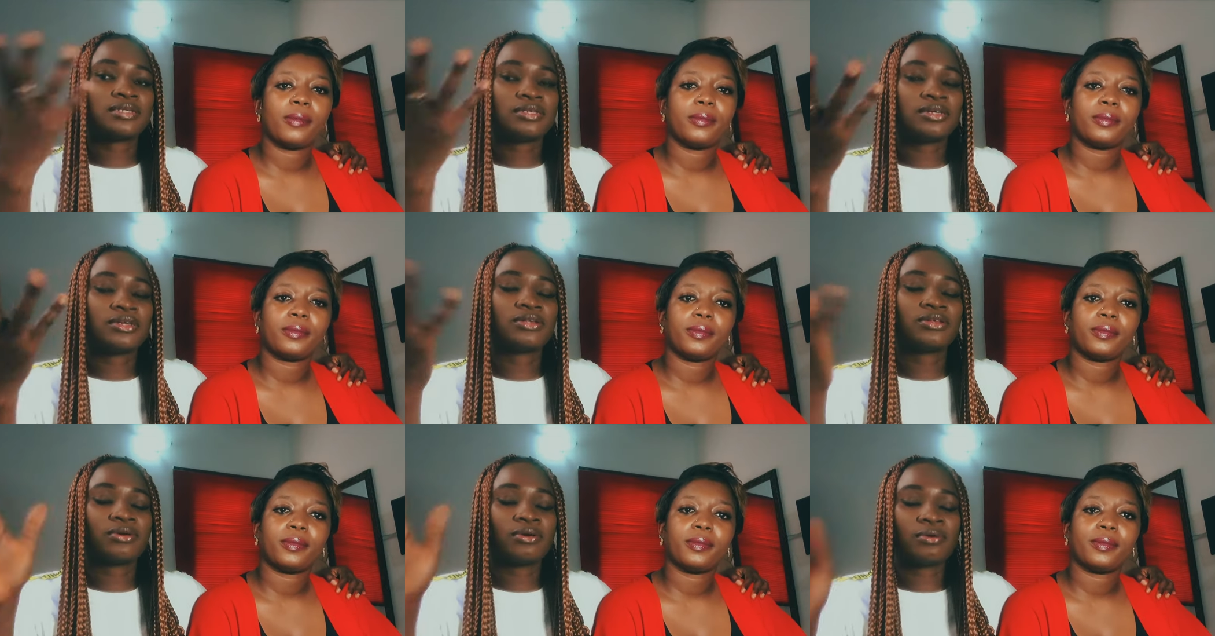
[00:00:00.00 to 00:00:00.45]

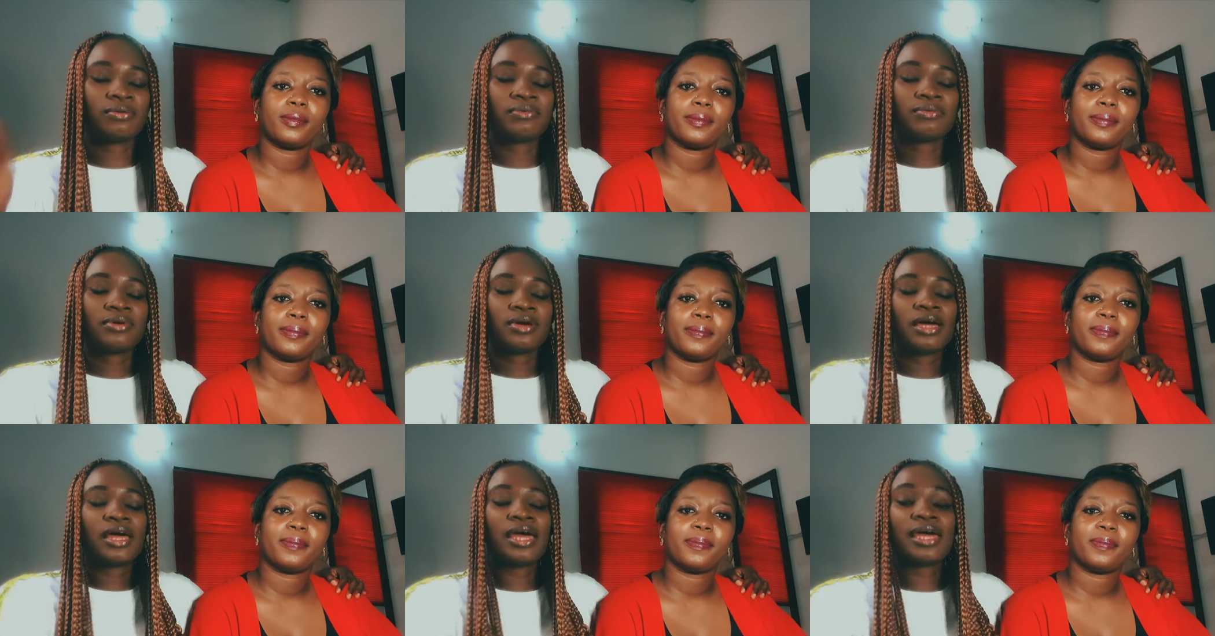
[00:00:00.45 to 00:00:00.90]
Speaker 1: you know
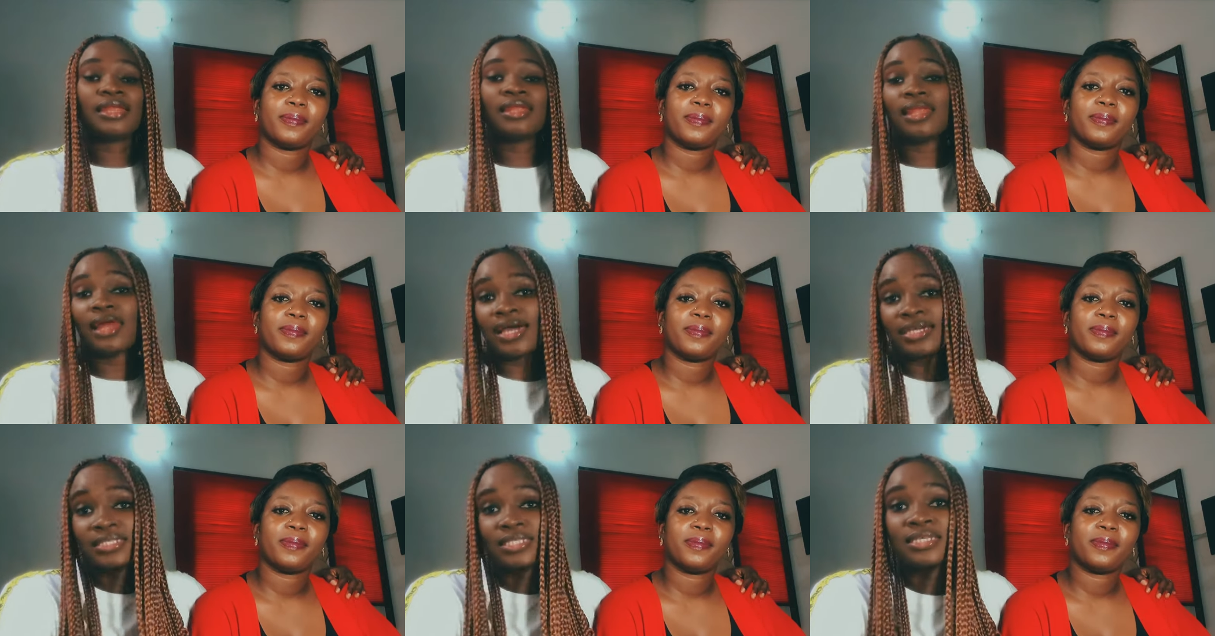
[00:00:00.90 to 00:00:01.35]

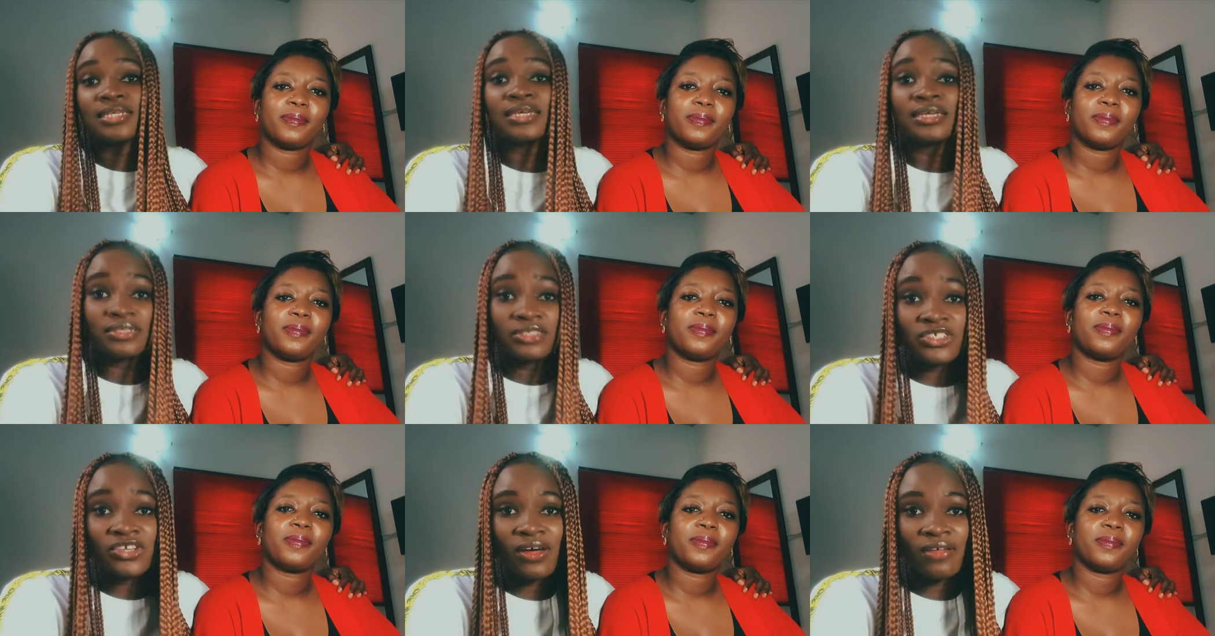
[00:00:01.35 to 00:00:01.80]
enlighten
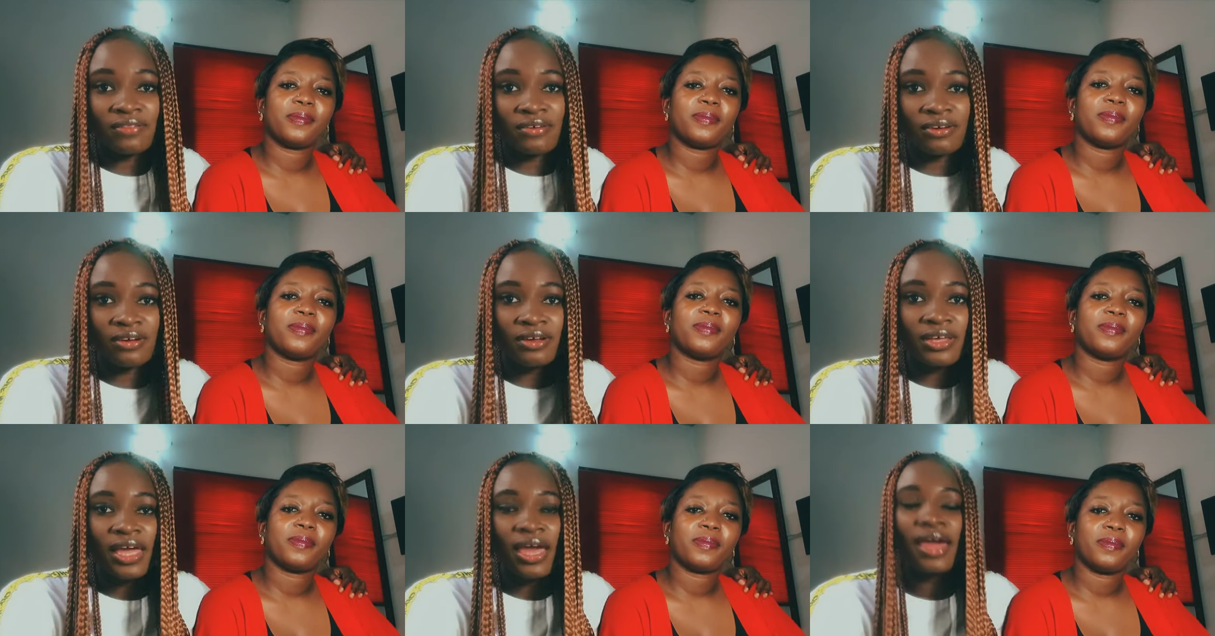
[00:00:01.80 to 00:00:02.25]
each
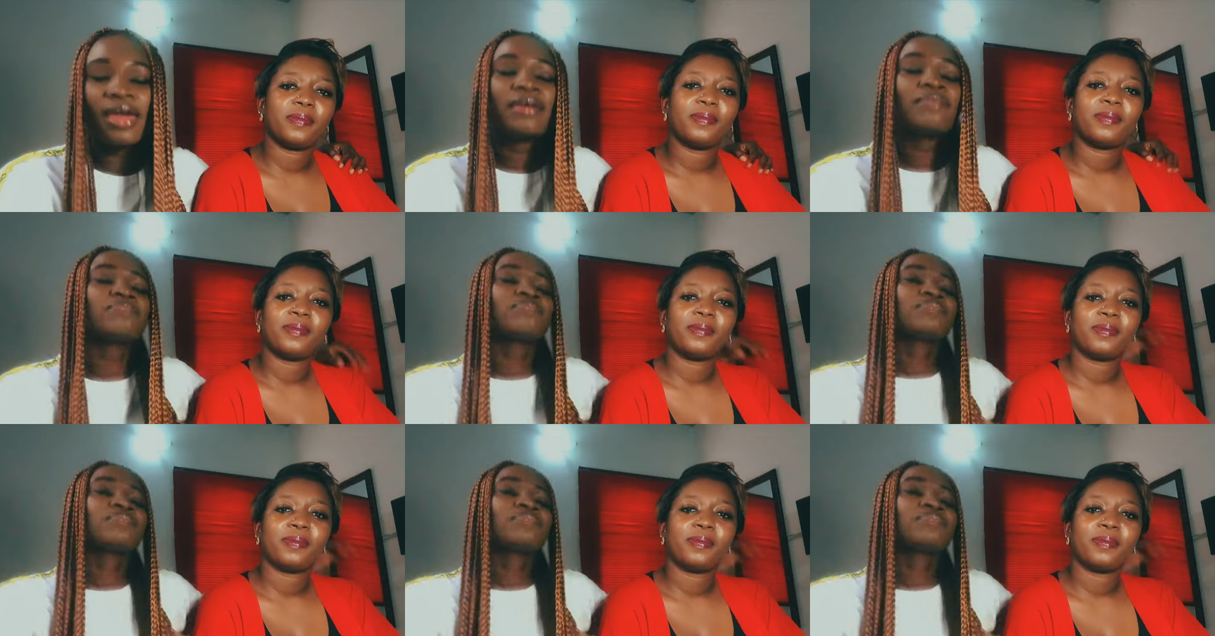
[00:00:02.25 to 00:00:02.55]
other. Okay.